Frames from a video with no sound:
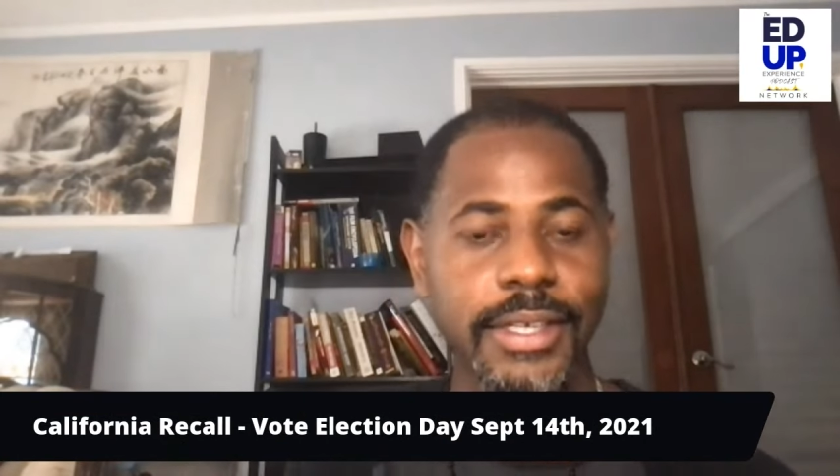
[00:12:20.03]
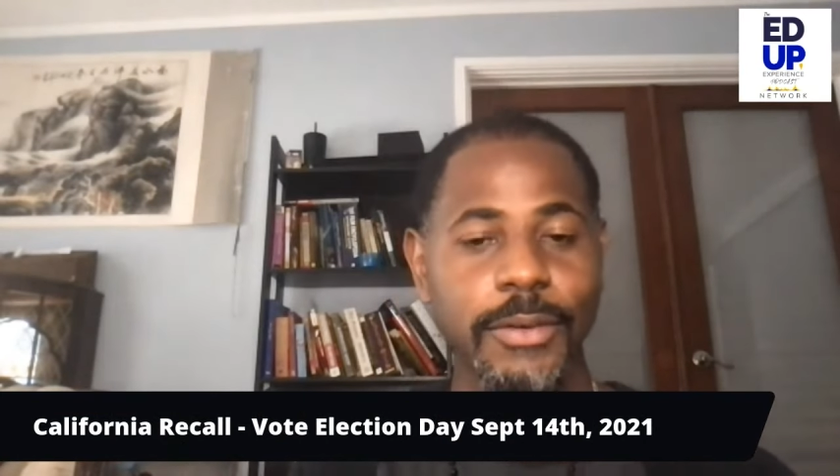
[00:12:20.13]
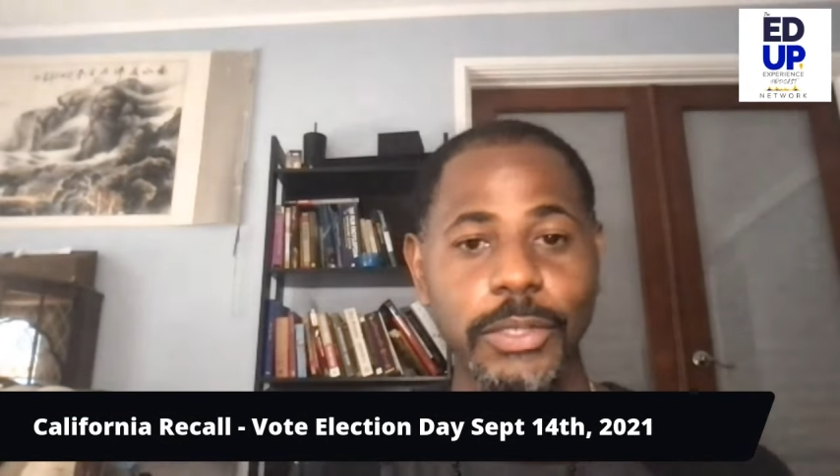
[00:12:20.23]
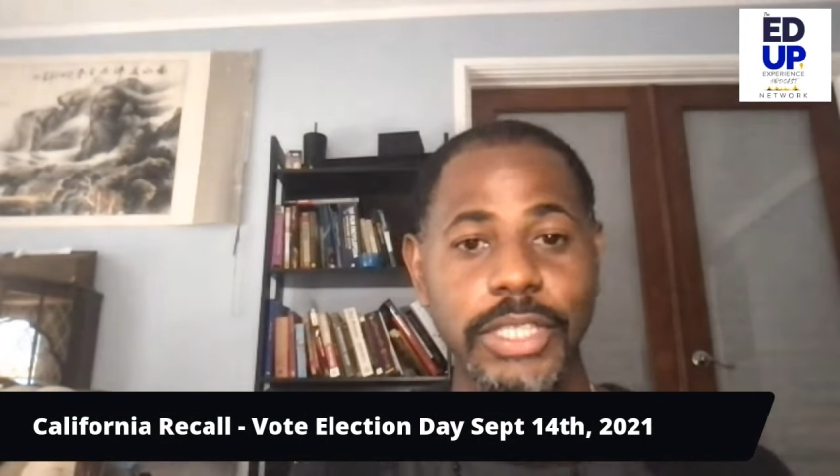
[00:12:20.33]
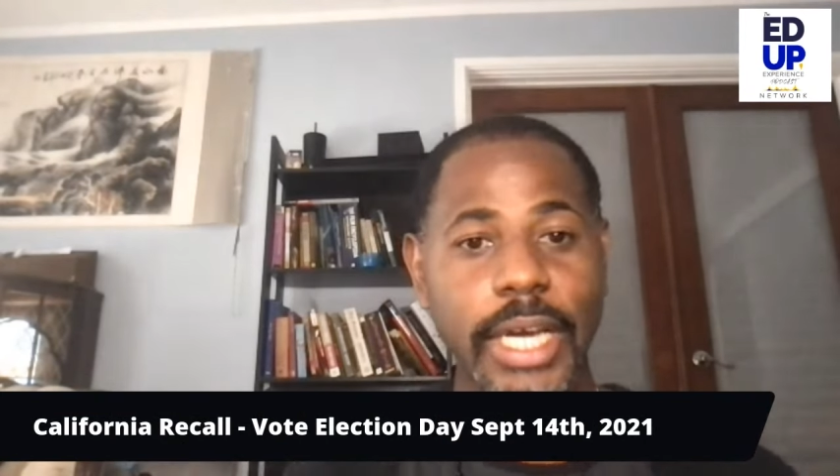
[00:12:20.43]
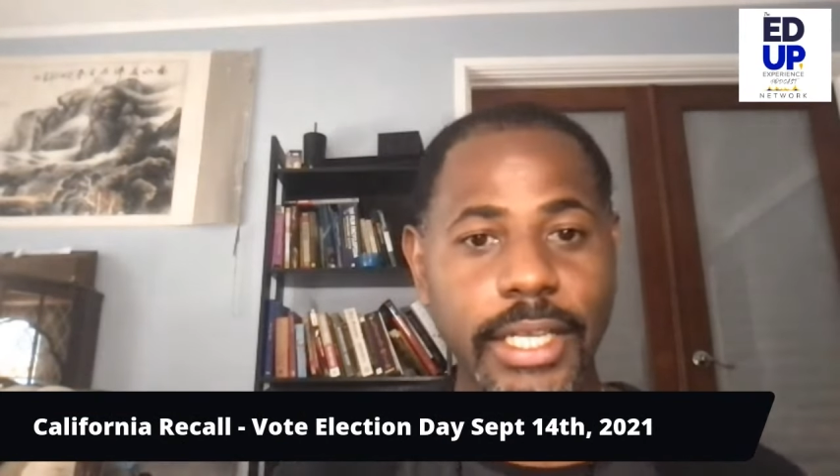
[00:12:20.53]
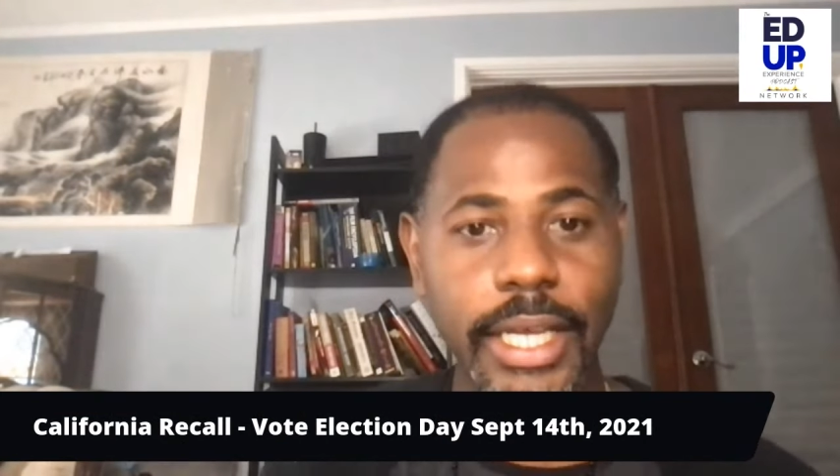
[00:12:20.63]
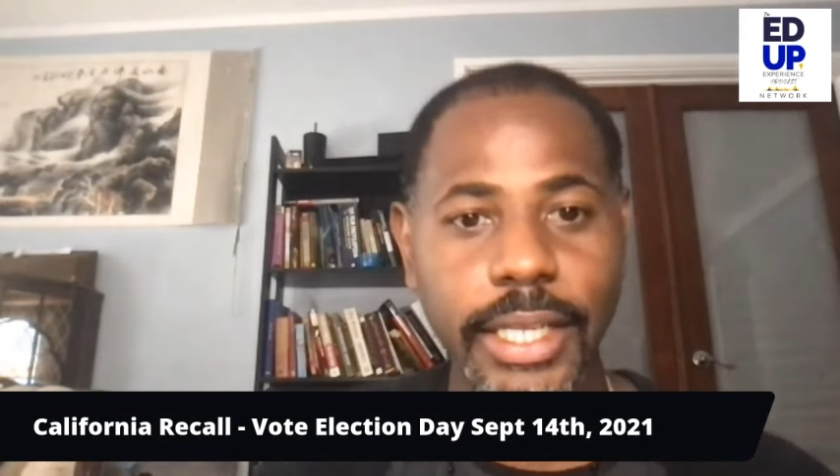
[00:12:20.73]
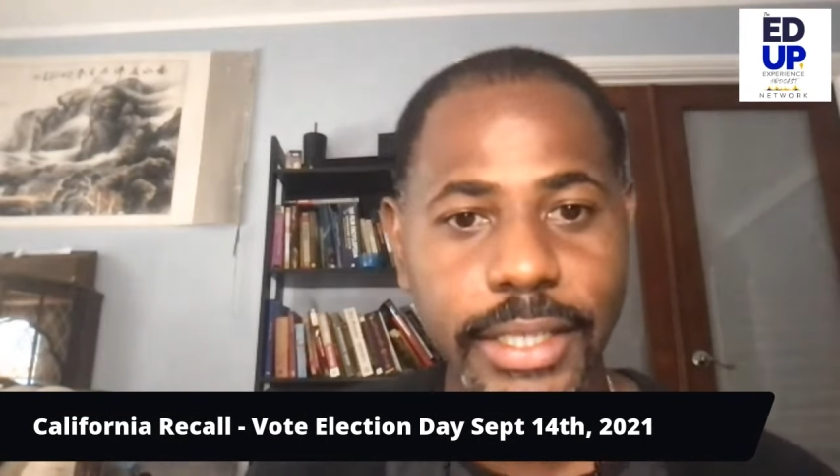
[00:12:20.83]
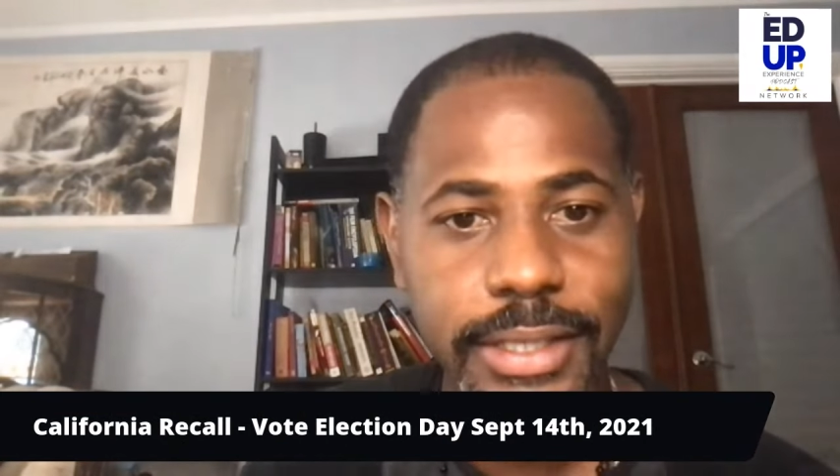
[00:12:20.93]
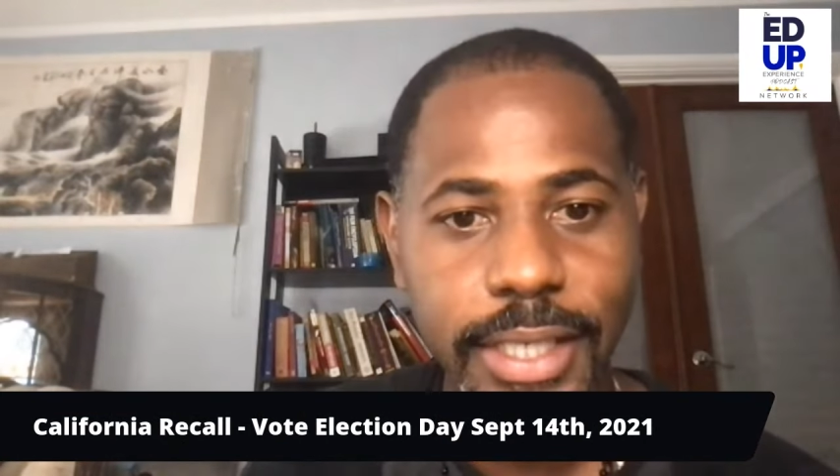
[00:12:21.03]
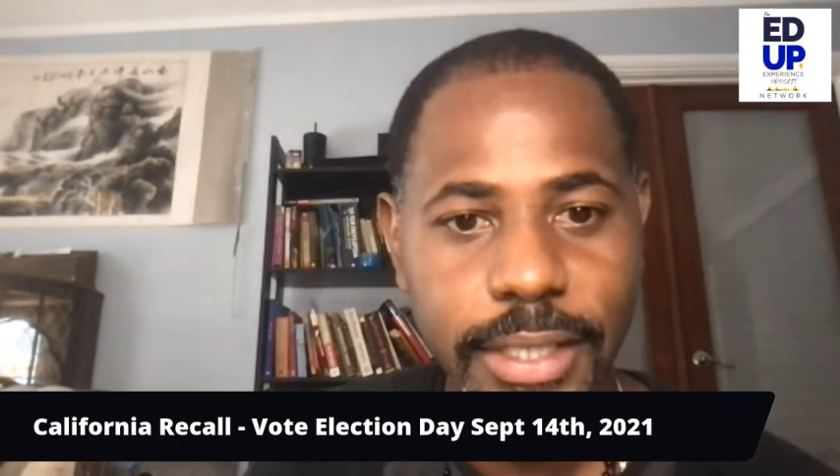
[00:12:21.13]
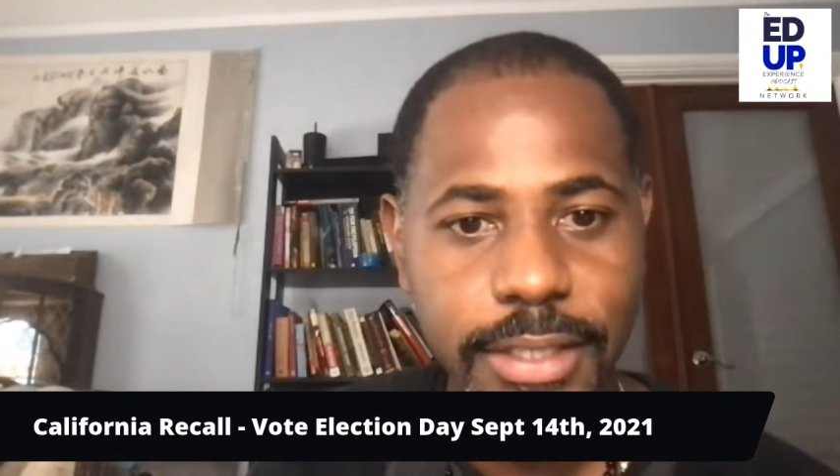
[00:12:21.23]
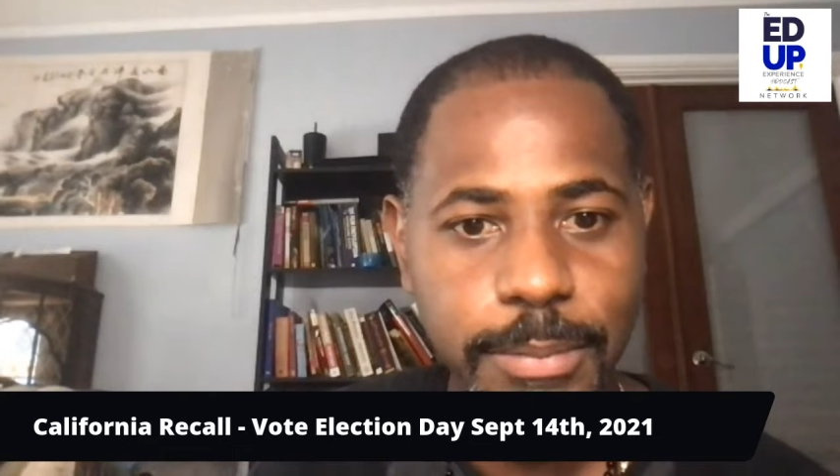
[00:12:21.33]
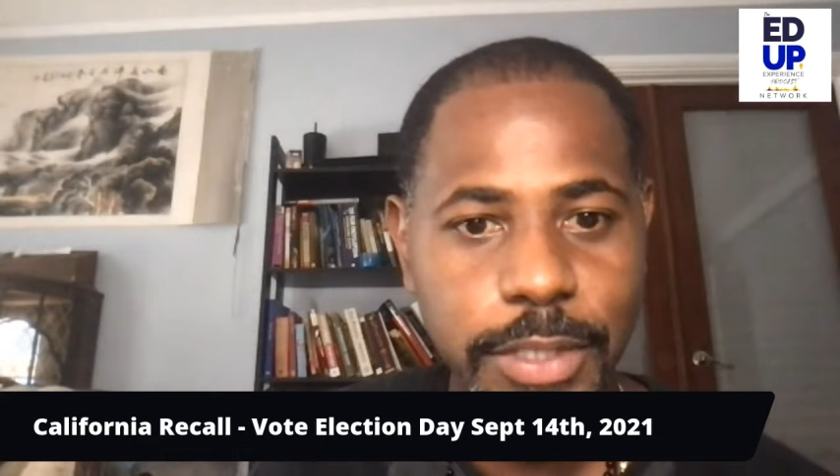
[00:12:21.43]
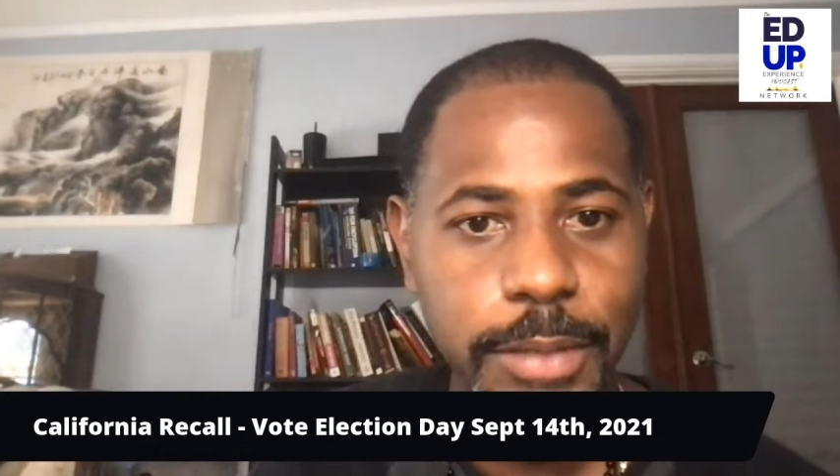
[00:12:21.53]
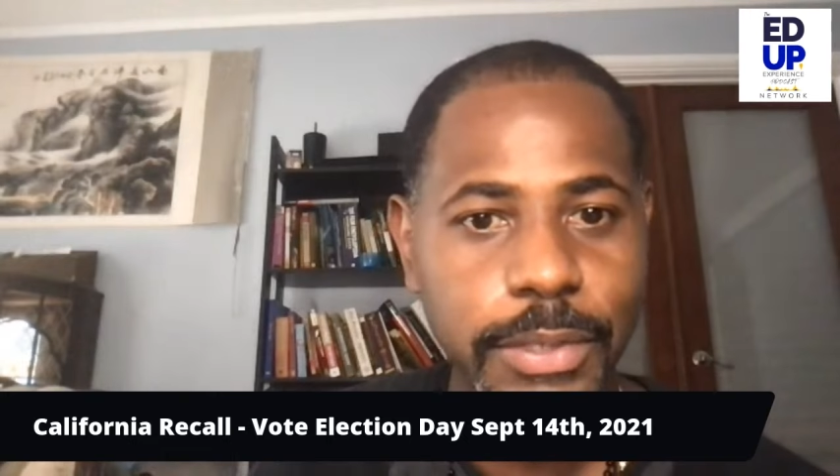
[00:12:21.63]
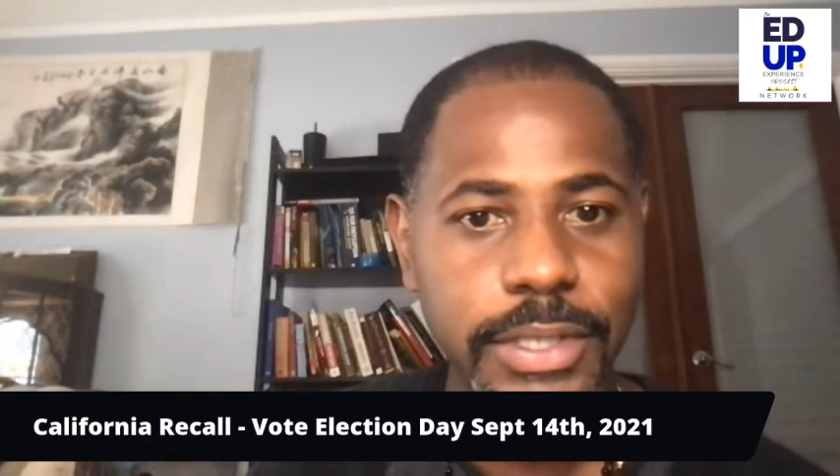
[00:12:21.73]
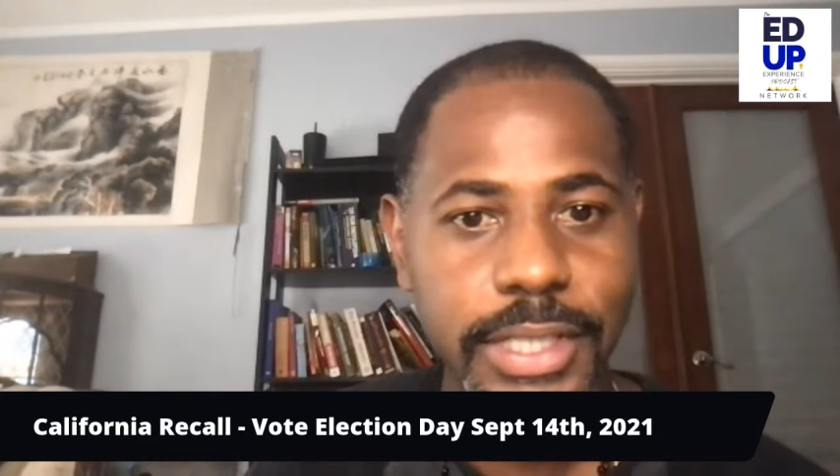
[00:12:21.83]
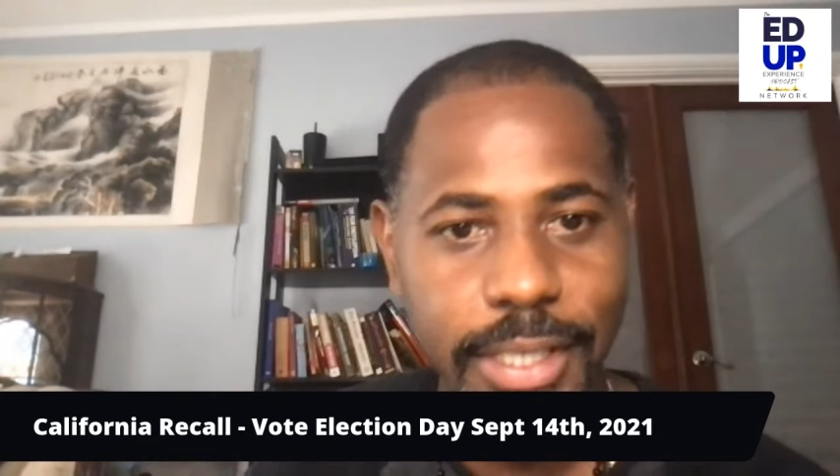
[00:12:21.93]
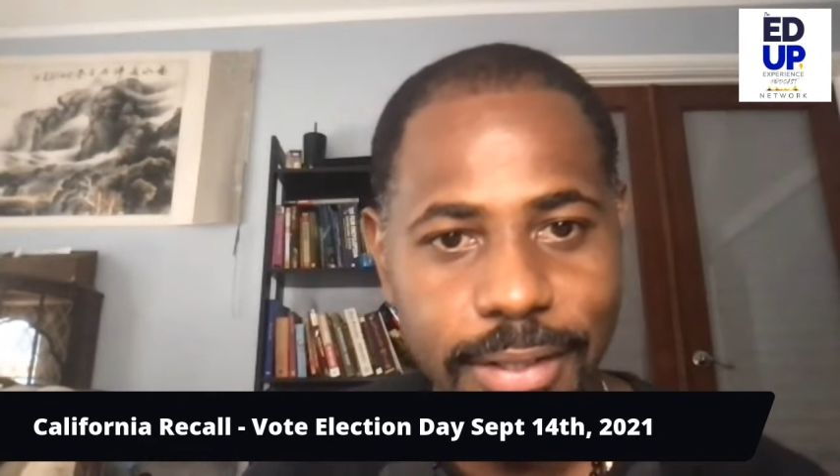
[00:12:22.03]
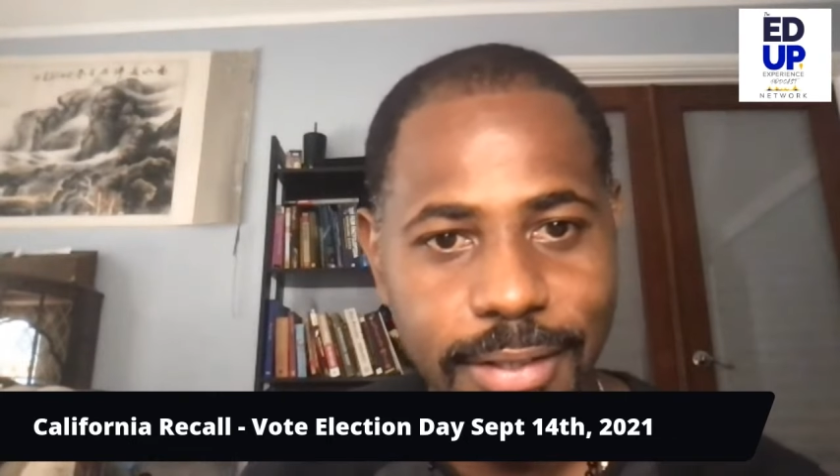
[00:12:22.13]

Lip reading: which I like to say September 10th,